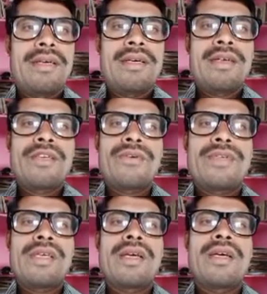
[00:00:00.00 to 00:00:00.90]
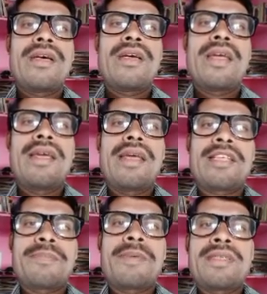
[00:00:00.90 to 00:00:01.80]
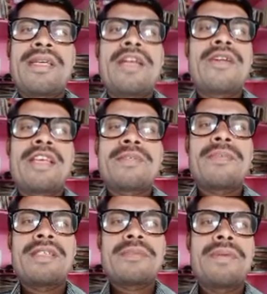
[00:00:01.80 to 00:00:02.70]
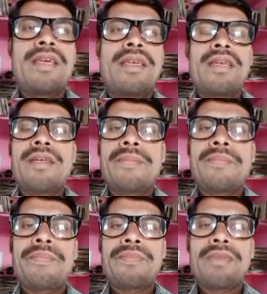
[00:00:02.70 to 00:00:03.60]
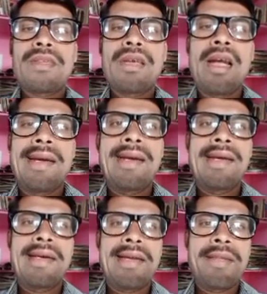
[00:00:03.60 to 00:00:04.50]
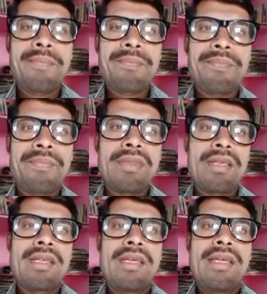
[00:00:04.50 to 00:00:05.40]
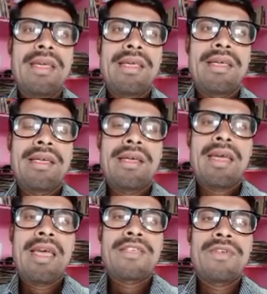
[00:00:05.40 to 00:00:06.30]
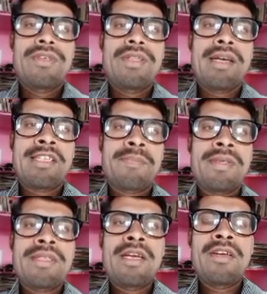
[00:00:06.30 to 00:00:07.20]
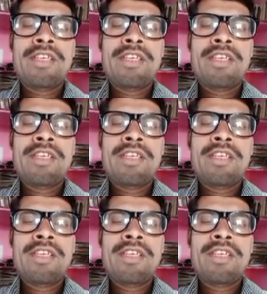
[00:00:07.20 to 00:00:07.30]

using x plus a into x plus b identity. As we know that x plus a into x